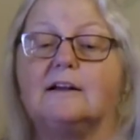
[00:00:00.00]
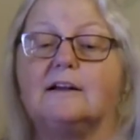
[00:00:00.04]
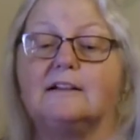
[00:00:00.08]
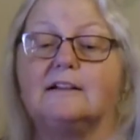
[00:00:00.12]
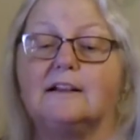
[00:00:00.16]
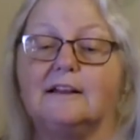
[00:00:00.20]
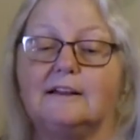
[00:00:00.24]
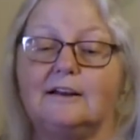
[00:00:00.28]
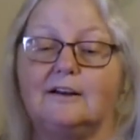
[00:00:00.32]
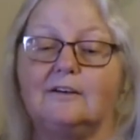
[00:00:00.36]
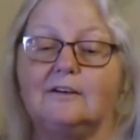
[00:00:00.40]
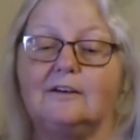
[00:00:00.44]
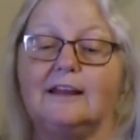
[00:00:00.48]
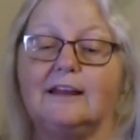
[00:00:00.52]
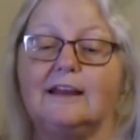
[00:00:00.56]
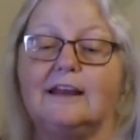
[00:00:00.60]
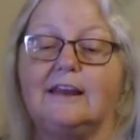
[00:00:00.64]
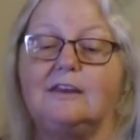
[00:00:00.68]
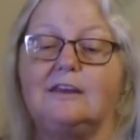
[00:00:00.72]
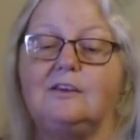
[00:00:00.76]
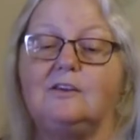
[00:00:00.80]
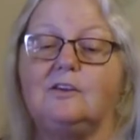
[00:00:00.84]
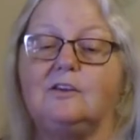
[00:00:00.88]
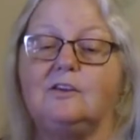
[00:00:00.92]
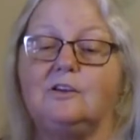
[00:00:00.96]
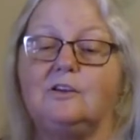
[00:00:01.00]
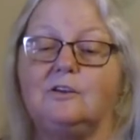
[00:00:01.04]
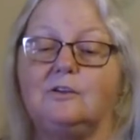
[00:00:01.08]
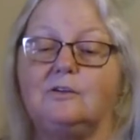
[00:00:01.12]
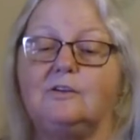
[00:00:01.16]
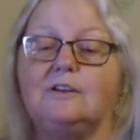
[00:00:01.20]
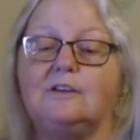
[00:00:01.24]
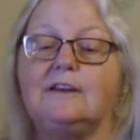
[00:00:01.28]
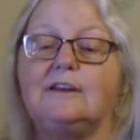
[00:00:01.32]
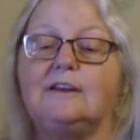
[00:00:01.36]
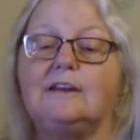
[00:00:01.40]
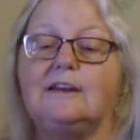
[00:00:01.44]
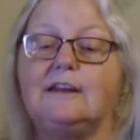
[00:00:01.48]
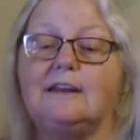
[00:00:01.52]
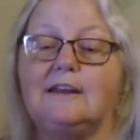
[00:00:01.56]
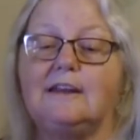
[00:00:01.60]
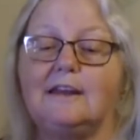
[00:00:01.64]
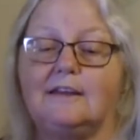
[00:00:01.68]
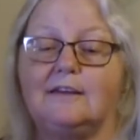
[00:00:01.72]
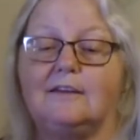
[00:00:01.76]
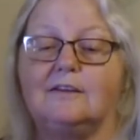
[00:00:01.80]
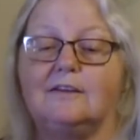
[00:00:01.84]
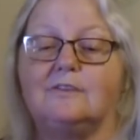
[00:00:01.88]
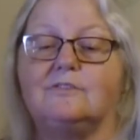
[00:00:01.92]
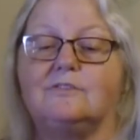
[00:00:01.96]
Clearly, unity
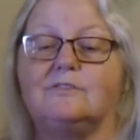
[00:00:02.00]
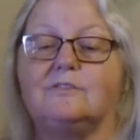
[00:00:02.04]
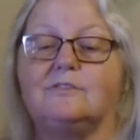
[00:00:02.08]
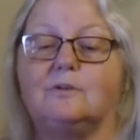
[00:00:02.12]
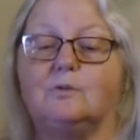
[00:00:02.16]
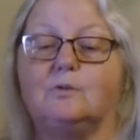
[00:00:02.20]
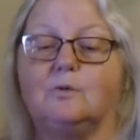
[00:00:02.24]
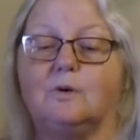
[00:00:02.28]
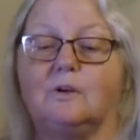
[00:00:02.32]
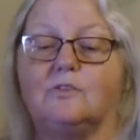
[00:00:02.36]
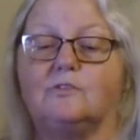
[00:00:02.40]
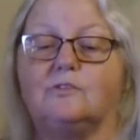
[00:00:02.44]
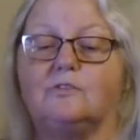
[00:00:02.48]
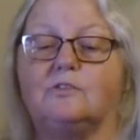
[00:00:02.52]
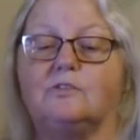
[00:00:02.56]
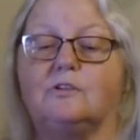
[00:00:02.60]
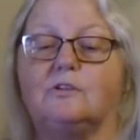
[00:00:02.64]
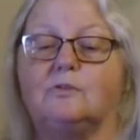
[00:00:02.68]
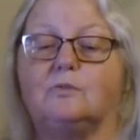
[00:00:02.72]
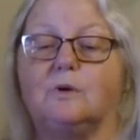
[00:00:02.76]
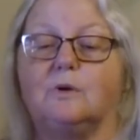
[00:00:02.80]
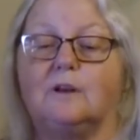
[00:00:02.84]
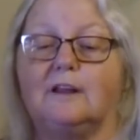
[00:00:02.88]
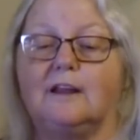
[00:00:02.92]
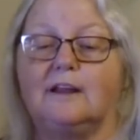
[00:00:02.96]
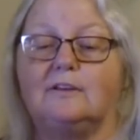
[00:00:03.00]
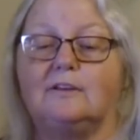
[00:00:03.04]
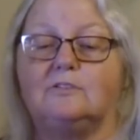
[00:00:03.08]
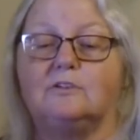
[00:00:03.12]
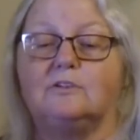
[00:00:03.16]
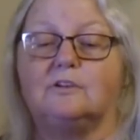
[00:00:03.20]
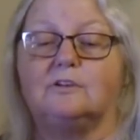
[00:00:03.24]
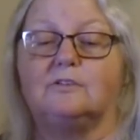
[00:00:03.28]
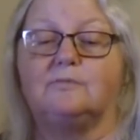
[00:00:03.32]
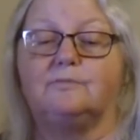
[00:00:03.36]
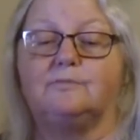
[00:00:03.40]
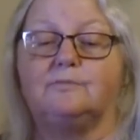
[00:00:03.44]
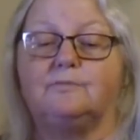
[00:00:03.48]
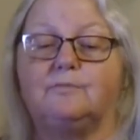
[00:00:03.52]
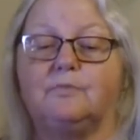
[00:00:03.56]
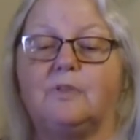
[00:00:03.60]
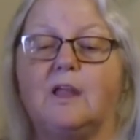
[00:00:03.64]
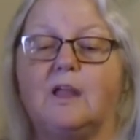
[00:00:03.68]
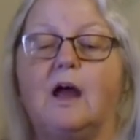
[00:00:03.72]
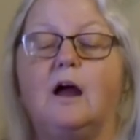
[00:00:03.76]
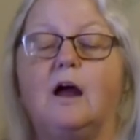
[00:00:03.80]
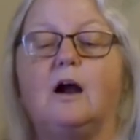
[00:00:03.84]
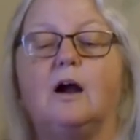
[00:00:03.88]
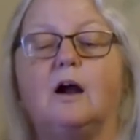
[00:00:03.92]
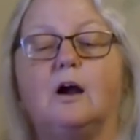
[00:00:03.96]
is a Christian religion.
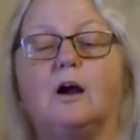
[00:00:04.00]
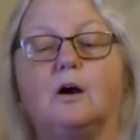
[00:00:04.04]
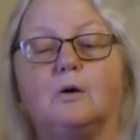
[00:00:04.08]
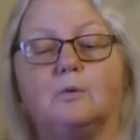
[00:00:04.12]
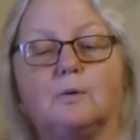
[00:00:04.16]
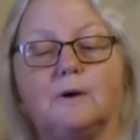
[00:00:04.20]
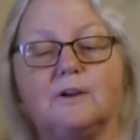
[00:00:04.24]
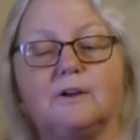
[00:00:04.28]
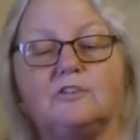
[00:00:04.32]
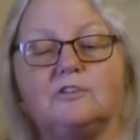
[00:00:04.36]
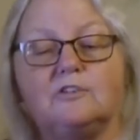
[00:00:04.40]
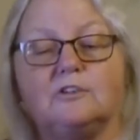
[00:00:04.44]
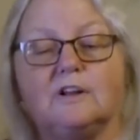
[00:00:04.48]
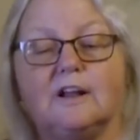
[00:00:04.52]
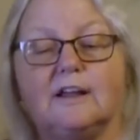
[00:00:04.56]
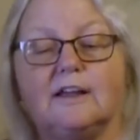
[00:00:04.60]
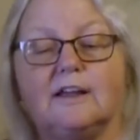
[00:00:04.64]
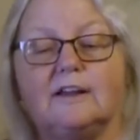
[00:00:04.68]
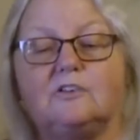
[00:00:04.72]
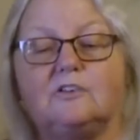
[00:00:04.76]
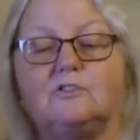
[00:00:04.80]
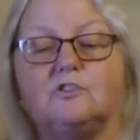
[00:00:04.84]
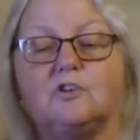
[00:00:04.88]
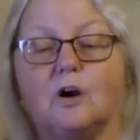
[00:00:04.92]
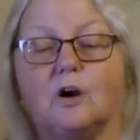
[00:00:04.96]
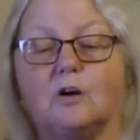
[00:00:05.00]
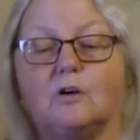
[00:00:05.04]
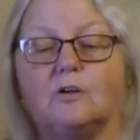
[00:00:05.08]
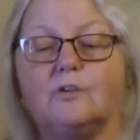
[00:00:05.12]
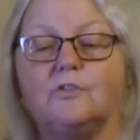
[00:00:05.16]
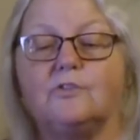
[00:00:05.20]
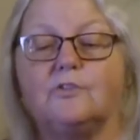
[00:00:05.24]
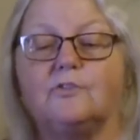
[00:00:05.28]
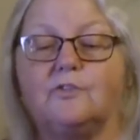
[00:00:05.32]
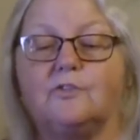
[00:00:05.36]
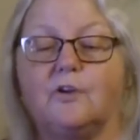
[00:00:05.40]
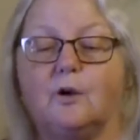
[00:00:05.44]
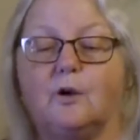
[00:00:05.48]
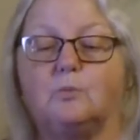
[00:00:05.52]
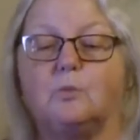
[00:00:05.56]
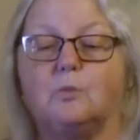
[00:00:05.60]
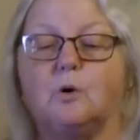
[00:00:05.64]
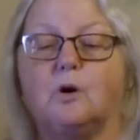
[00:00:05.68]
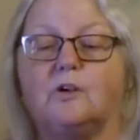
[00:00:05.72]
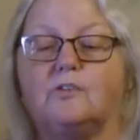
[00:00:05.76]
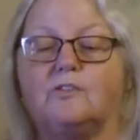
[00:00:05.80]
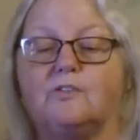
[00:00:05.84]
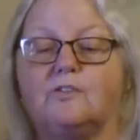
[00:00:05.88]
Originally, Charles Fillmore